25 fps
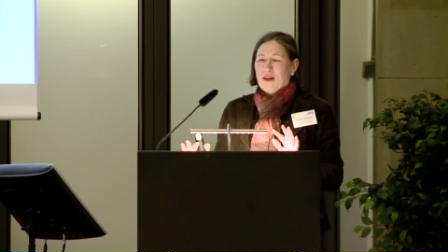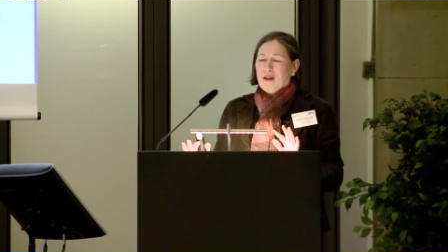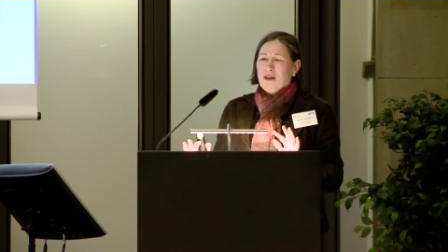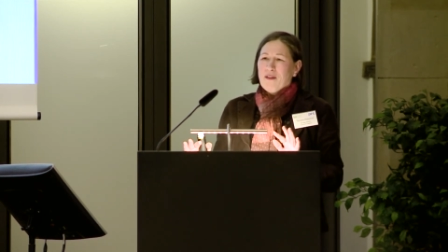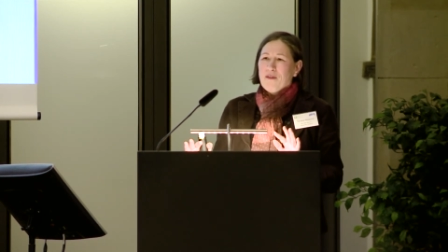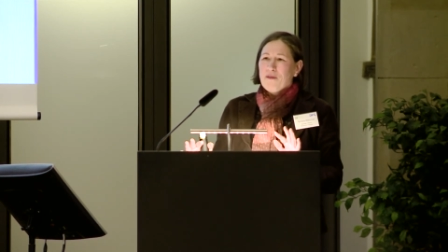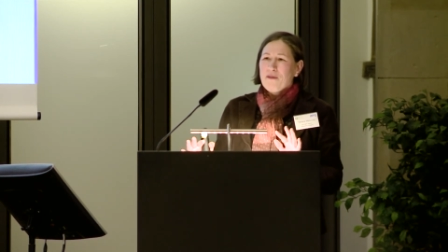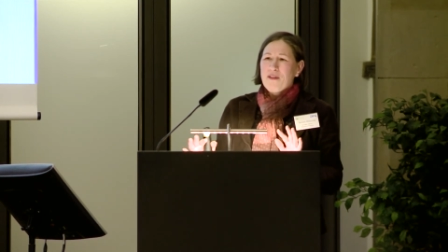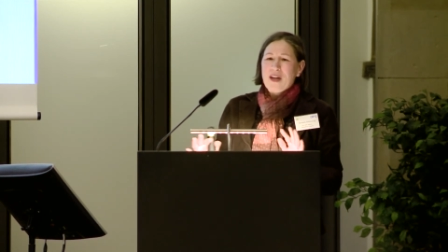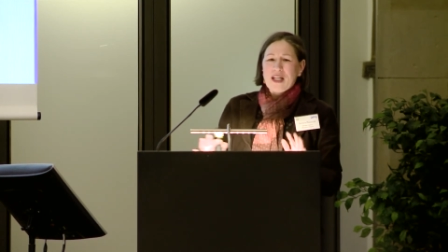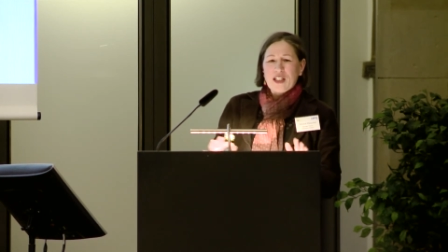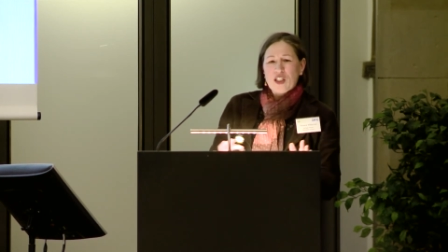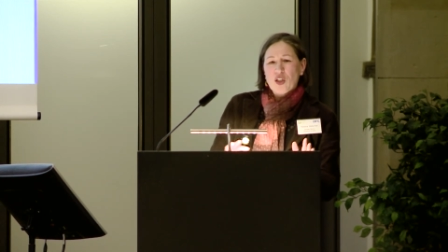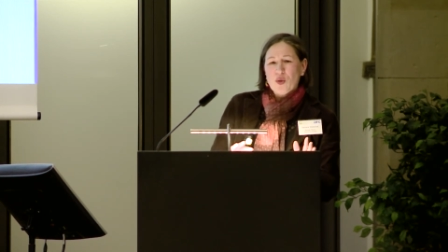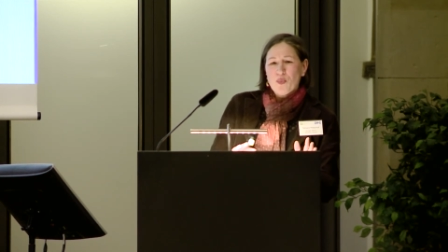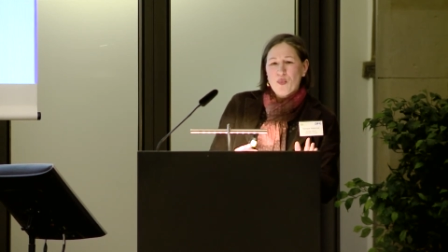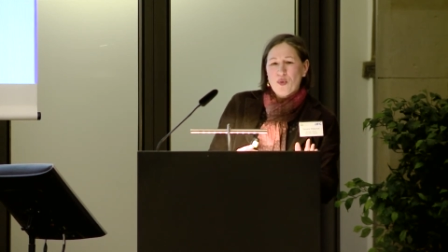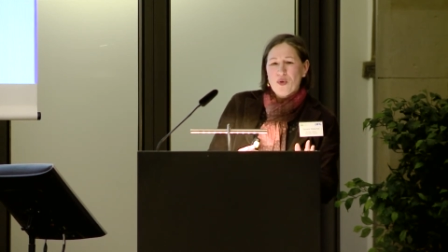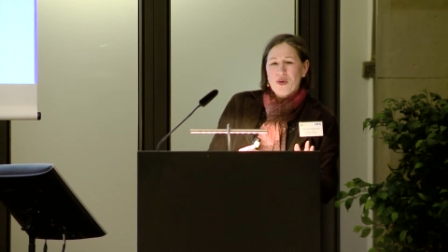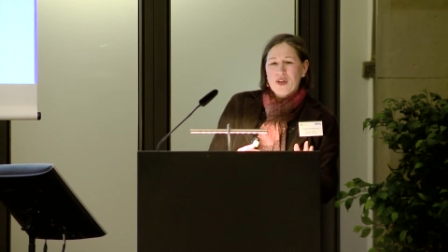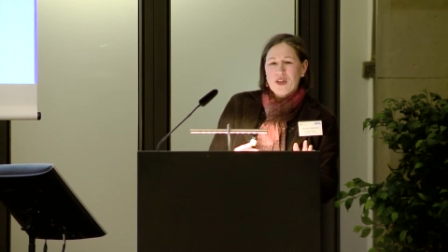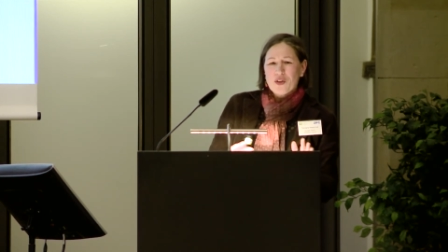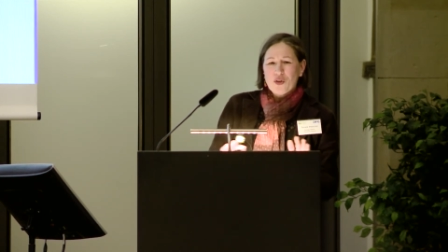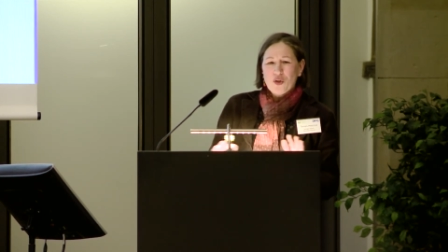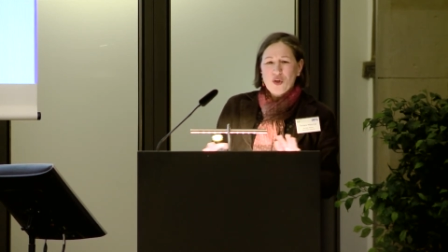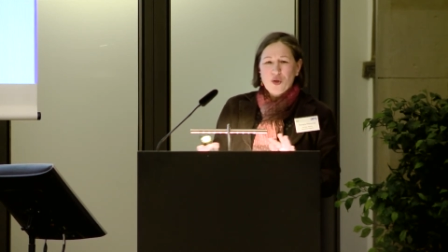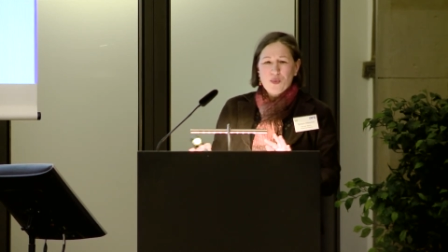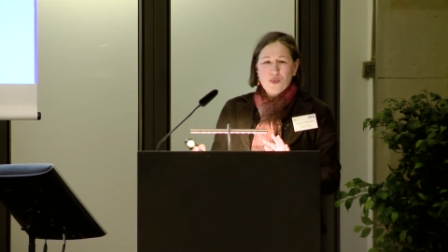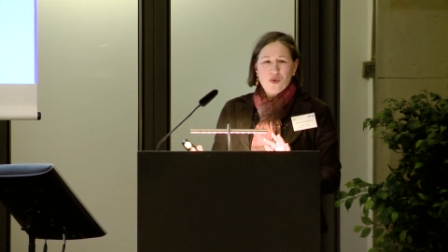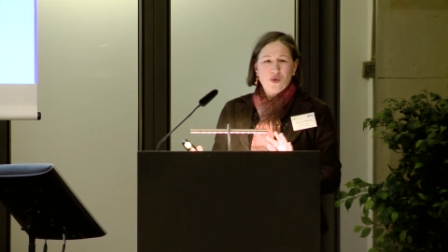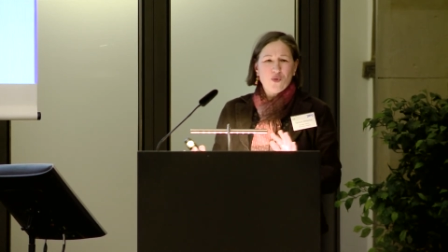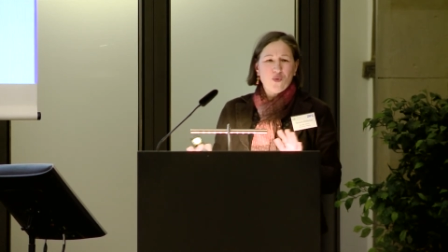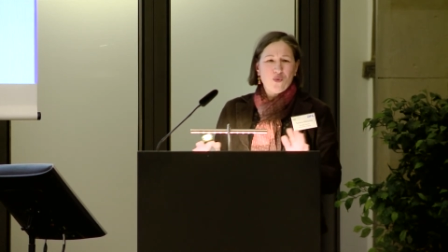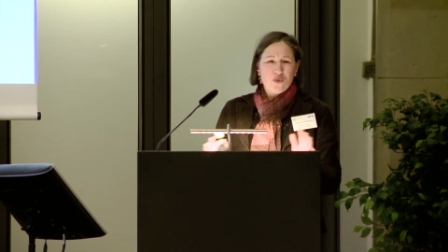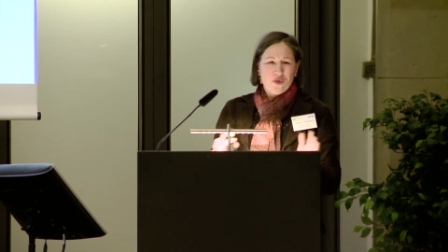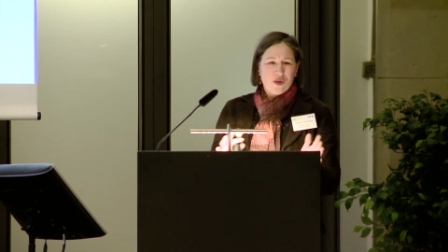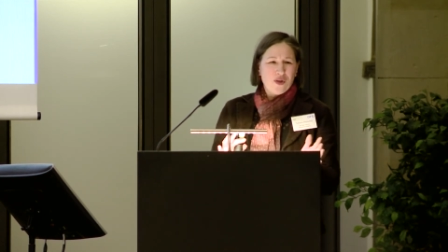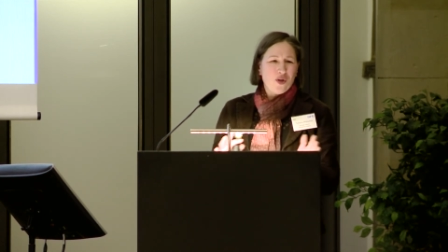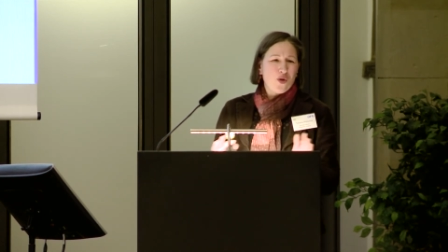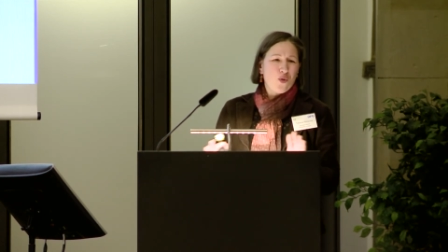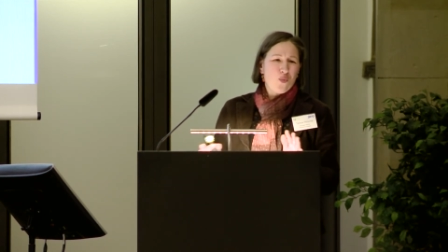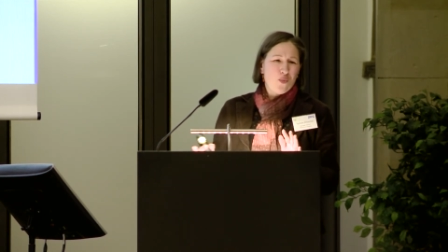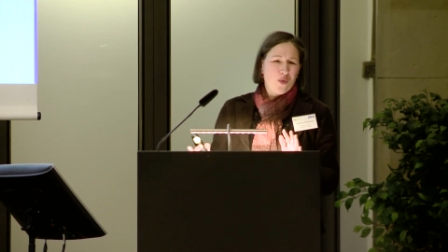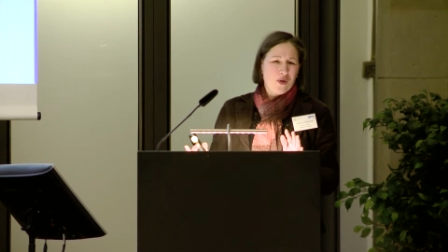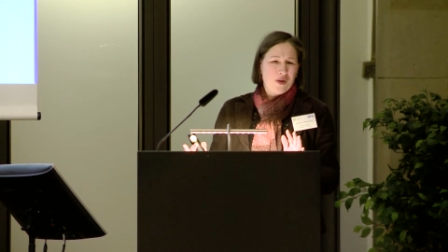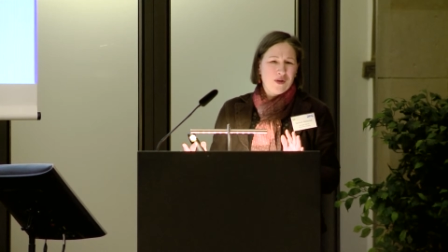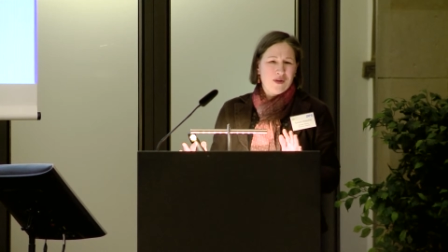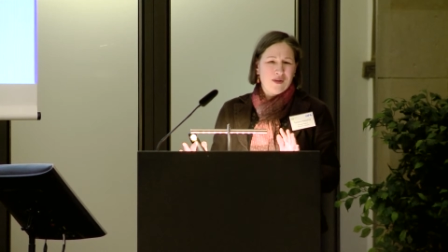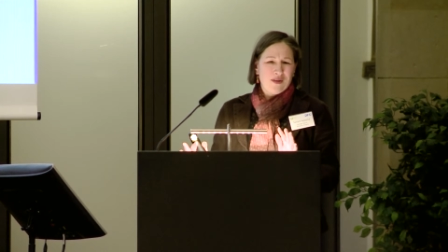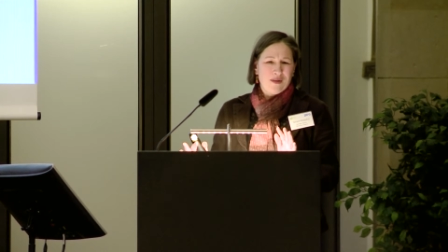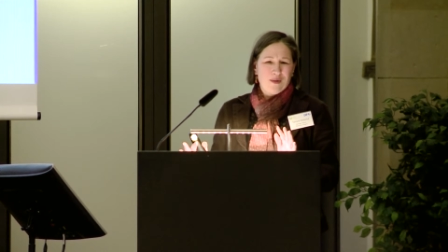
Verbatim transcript: flexible in terms of you know, with,